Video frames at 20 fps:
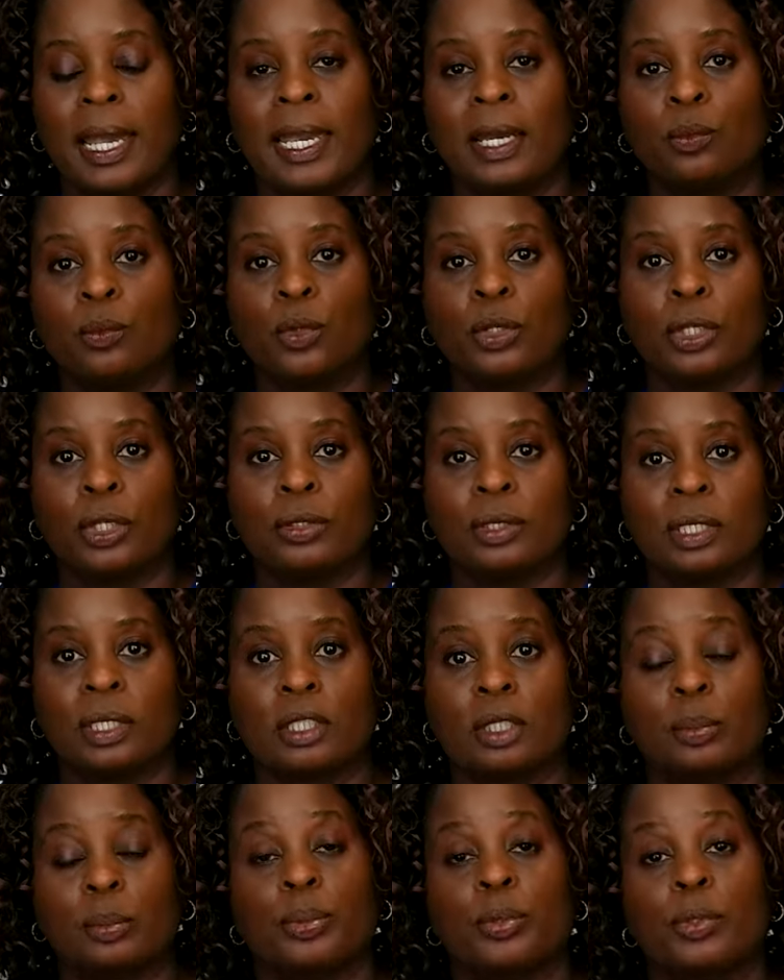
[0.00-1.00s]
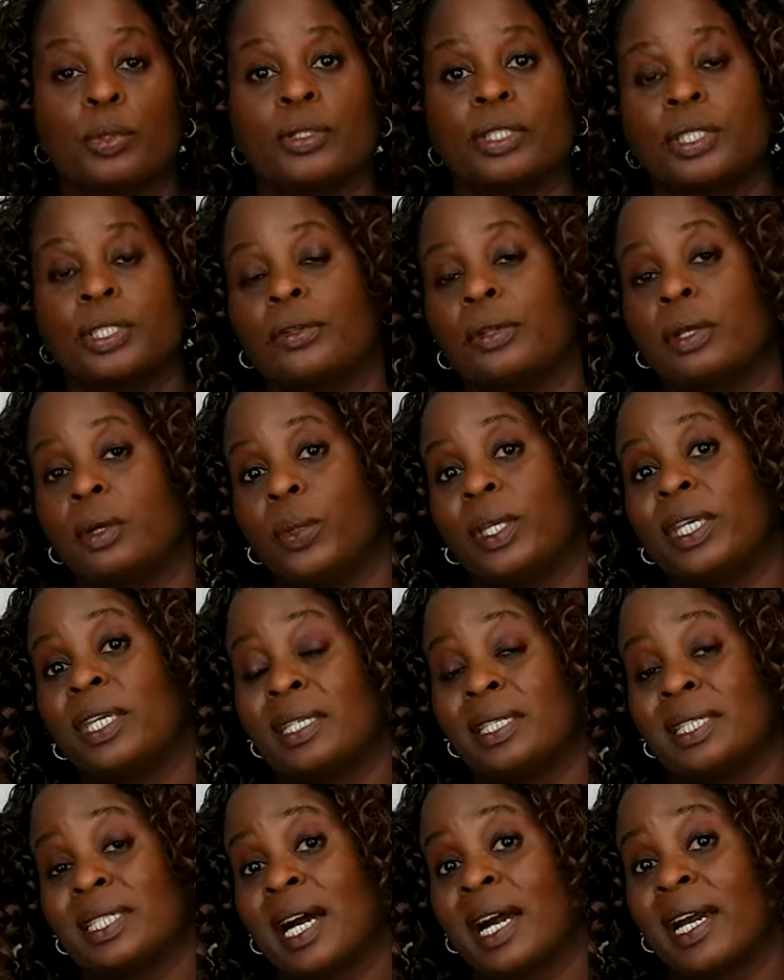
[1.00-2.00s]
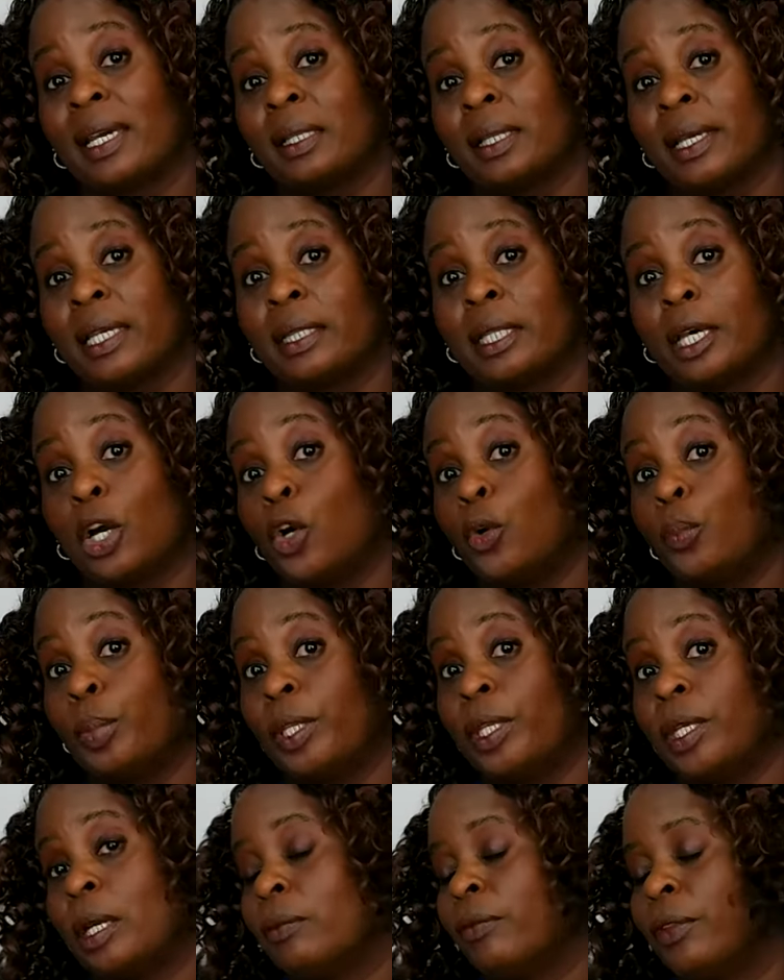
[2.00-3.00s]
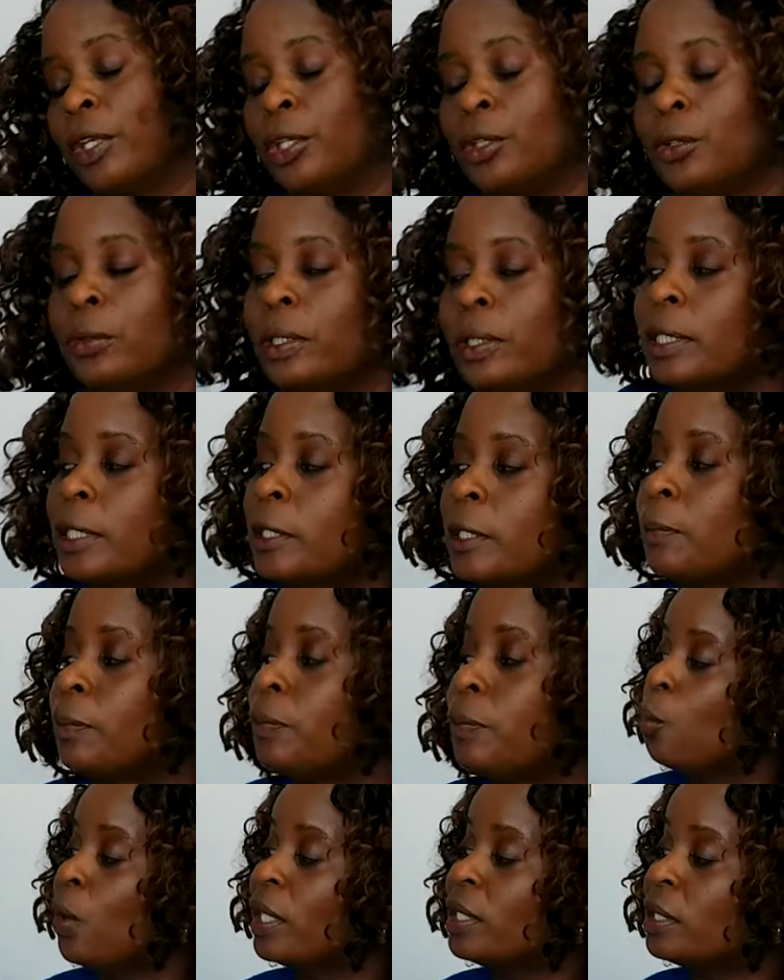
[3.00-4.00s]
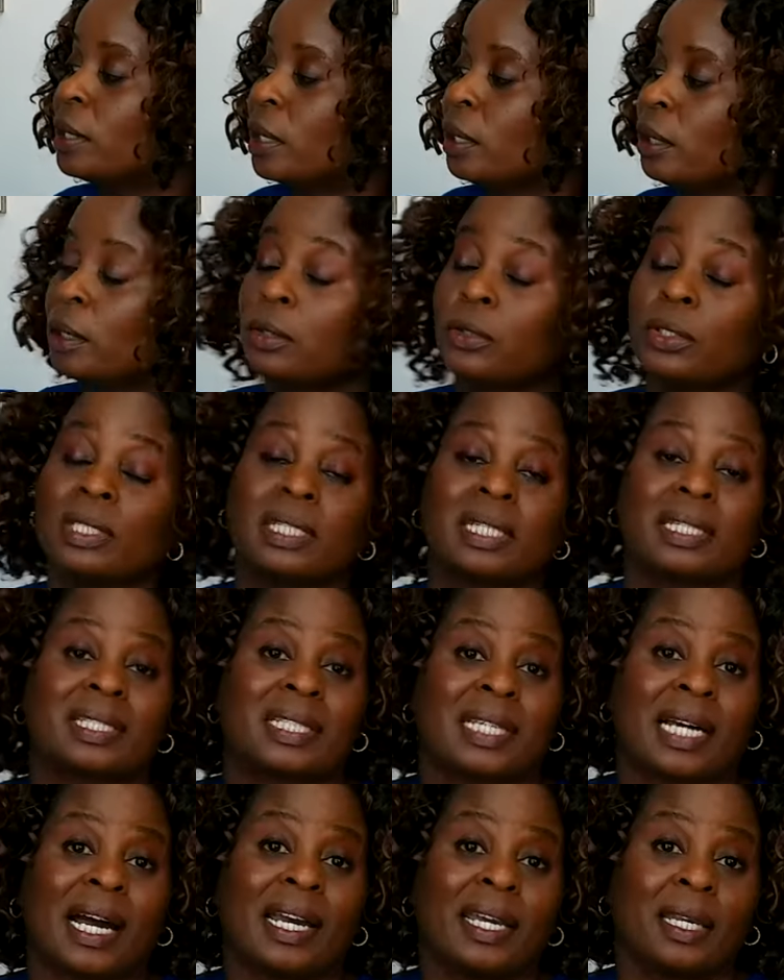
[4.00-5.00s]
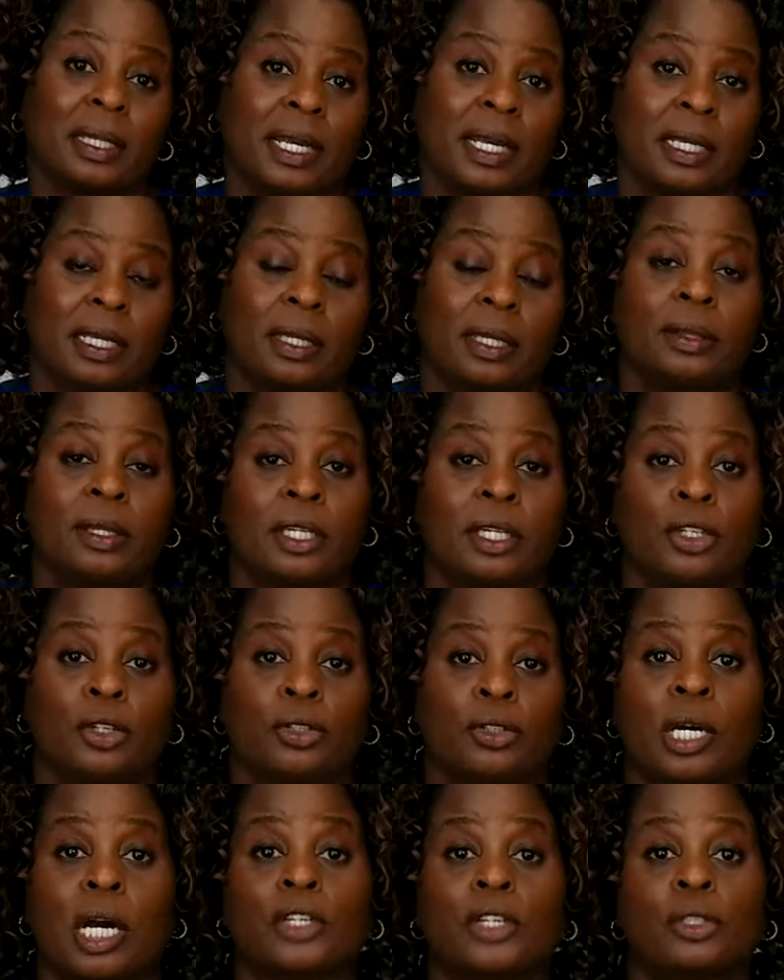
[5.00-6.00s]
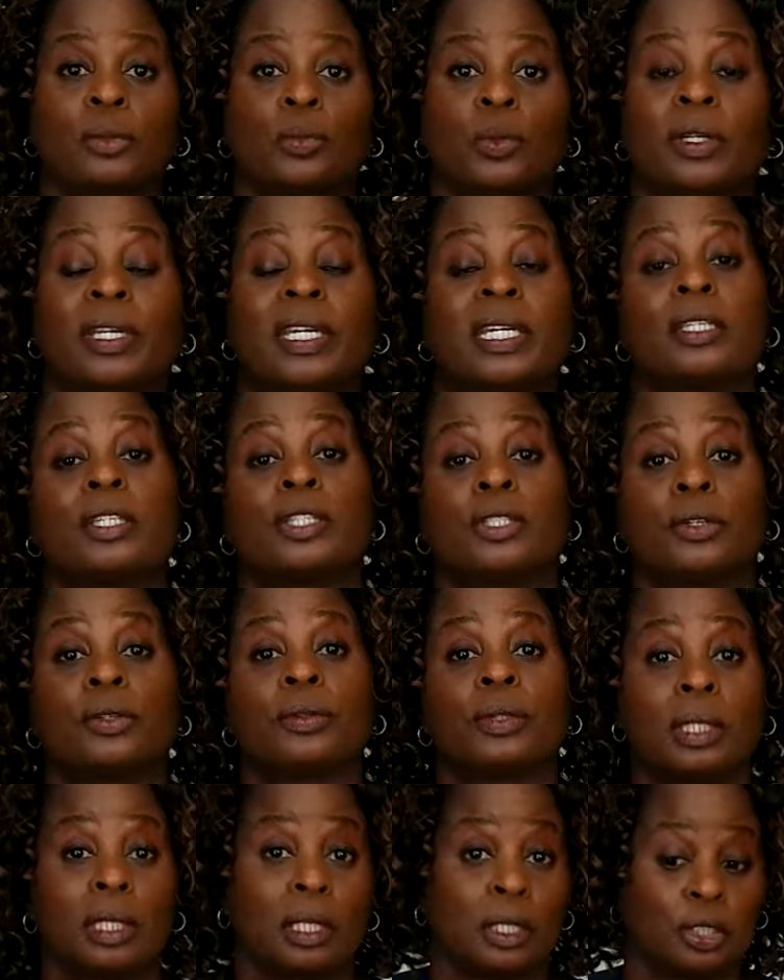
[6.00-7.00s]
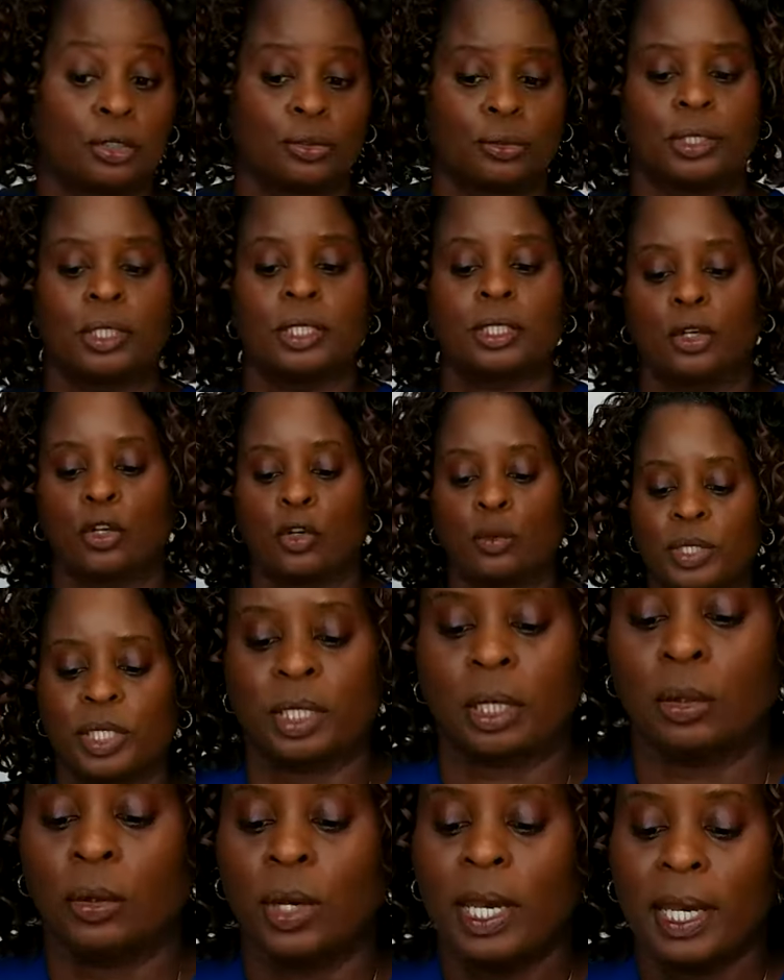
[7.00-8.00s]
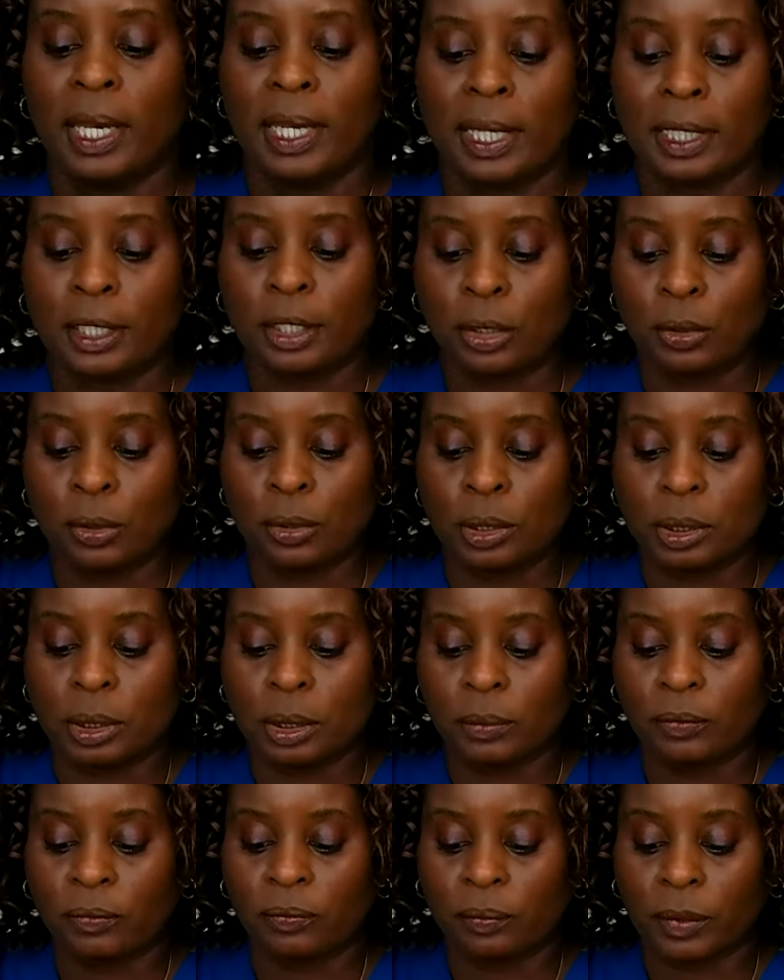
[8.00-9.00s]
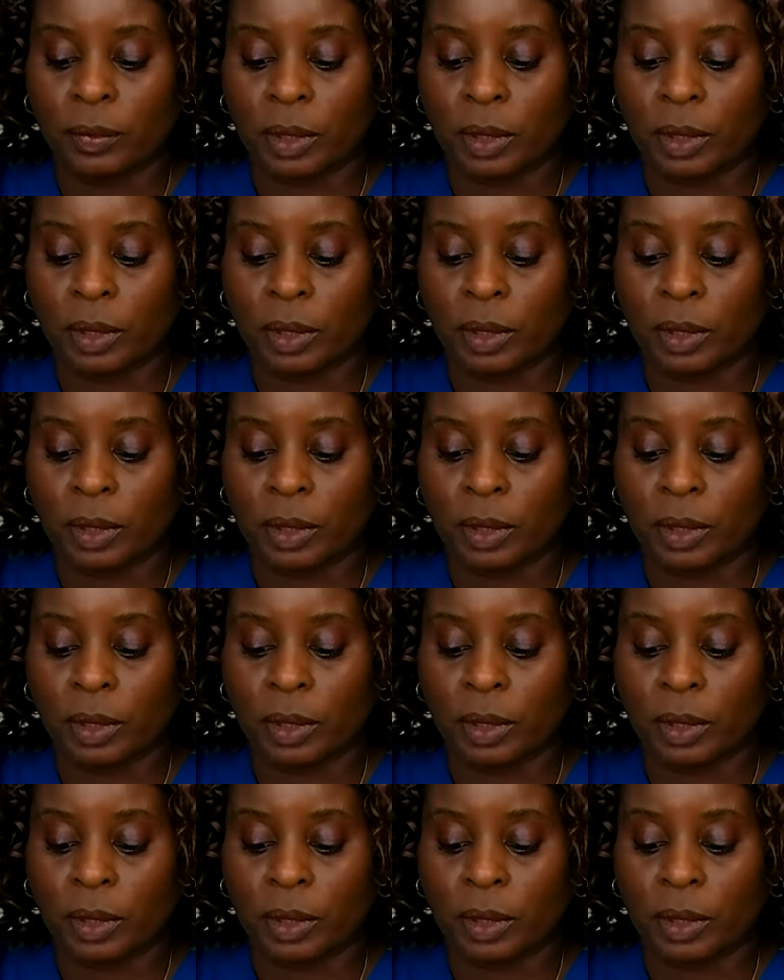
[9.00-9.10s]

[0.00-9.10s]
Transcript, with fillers: and we'll use it to pull so that we can dilate the opening of the uterus. Once the uterus is dilated, then your doctor will insert the hysteroscope. So it goes